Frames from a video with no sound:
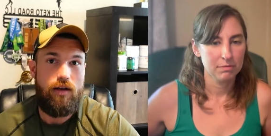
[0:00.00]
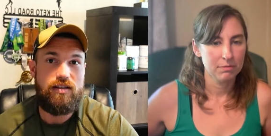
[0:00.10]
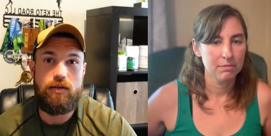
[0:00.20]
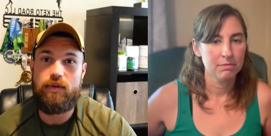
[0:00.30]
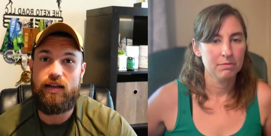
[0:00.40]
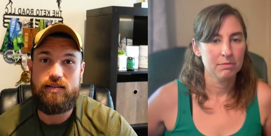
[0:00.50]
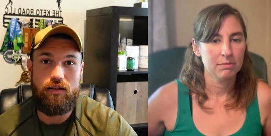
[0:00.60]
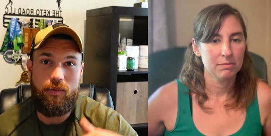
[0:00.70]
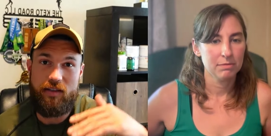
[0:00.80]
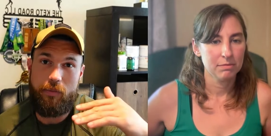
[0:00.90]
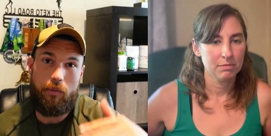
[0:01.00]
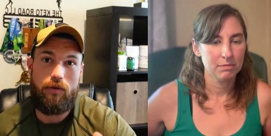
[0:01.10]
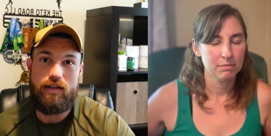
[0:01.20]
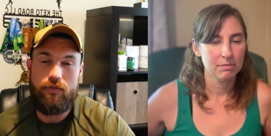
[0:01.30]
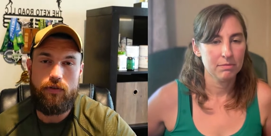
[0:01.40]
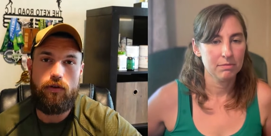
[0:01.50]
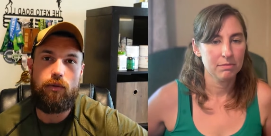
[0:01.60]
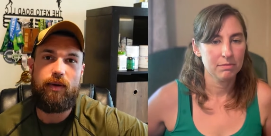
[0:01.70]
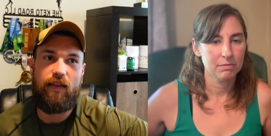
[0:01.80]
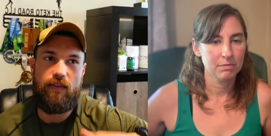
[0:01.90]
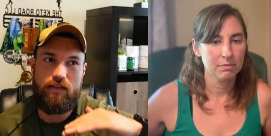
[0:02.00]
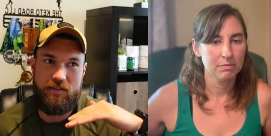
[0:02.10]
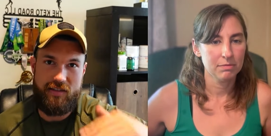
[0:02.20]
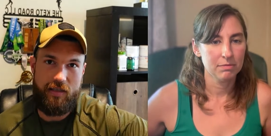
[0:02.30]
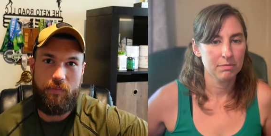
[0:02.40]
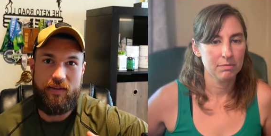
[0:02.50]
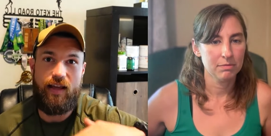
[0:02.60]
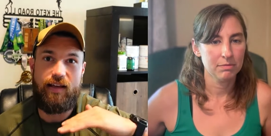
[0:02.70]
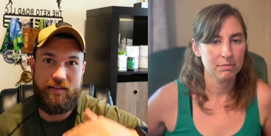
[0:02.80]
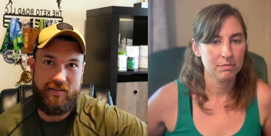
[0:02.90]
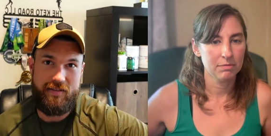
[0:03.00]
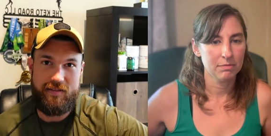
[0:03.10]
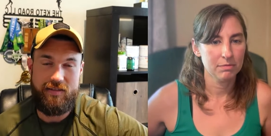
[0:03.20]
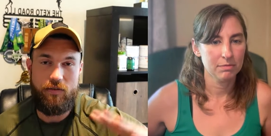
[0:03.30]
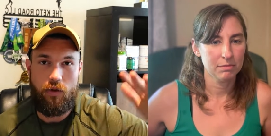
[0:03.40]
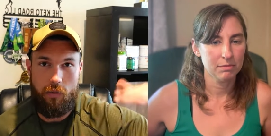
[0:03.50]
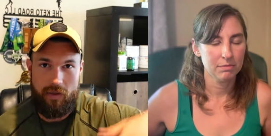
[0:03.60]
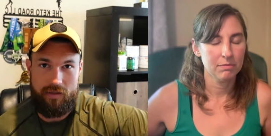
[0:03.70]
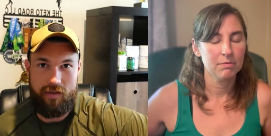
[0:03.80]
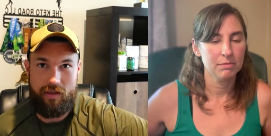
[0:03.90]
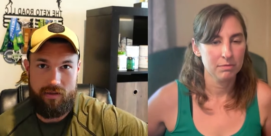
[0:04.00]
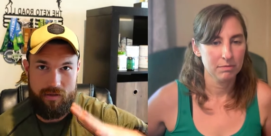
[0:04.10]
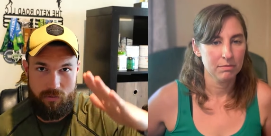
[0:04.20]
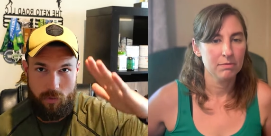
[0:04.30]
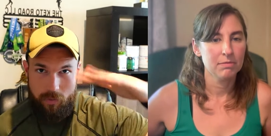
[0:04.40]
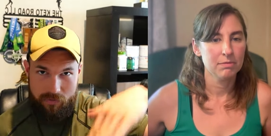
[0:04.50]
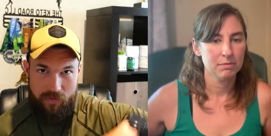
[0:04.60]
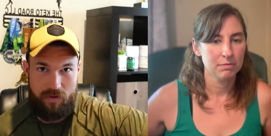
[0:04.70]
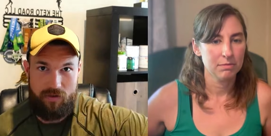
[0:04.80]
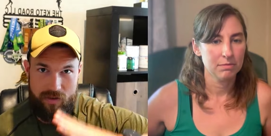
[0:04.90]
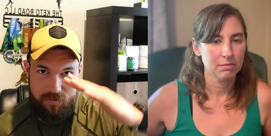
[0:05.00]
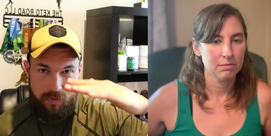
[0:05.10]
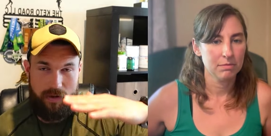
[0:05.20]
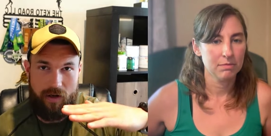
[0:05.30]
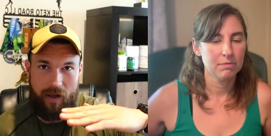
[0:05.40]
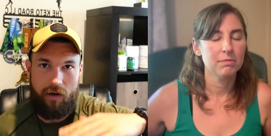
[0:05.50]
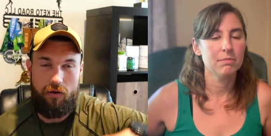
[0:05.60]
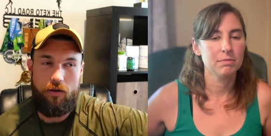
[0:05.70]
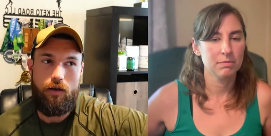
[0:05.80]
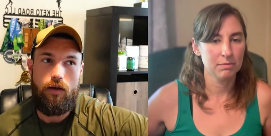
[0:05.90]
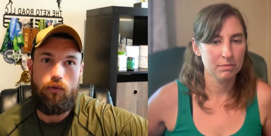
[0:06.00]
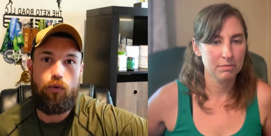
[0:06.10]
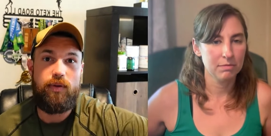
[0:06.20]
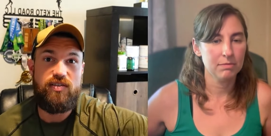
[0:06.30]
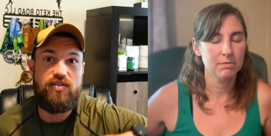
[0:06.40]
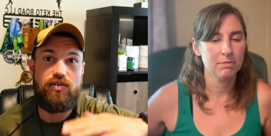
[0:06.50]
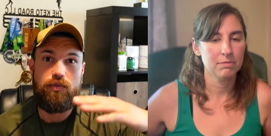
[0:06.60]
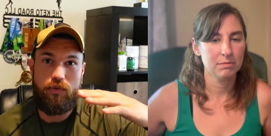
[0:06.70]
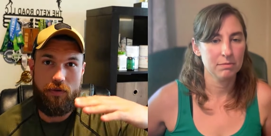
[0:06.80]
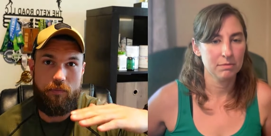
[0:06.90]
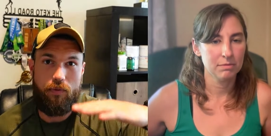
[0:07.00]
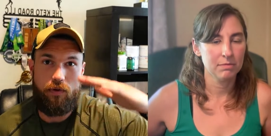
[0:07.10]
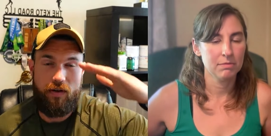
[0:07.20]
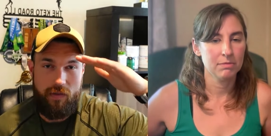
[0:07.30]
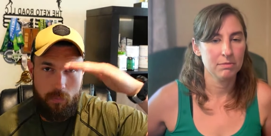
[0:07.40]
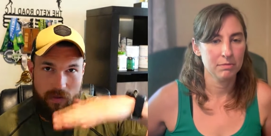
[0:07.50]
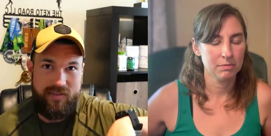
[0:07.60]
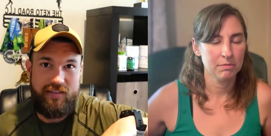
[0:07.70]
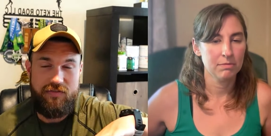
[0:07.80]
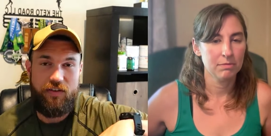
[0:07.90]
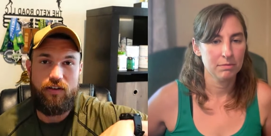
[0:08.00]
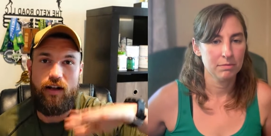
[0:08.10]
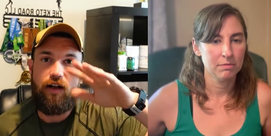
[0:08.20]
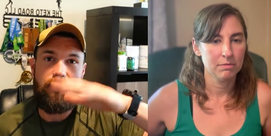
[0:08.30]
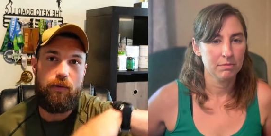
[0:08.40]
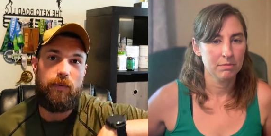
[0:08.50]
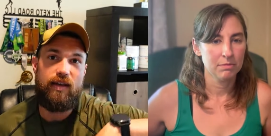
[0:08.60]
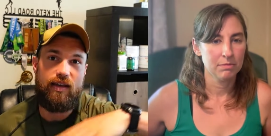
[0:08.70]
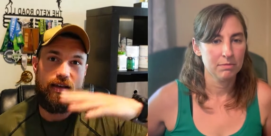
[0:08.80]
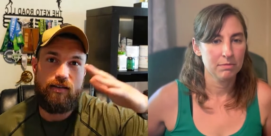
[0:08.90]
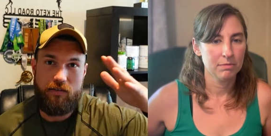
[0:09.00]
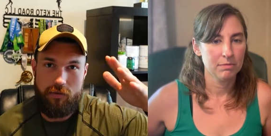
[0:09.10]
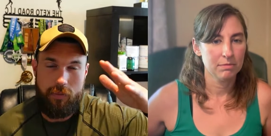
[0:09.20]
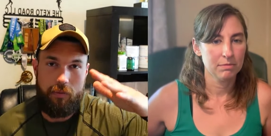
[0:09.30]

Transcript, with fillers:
Speaker 1: Some days it'll be a little bit more difficult, but I think just keeping that consistent while we let, while we figure this part out mm-hmm. will be super important. And then once that's figured out, then we can get a little bit